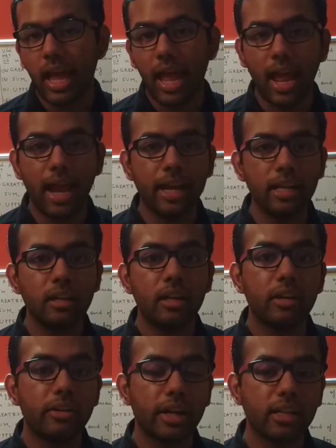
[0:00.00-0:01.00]
and
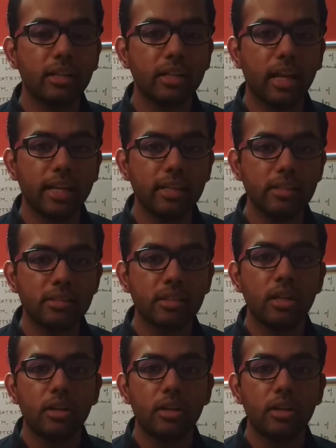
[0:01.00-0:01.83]
recognize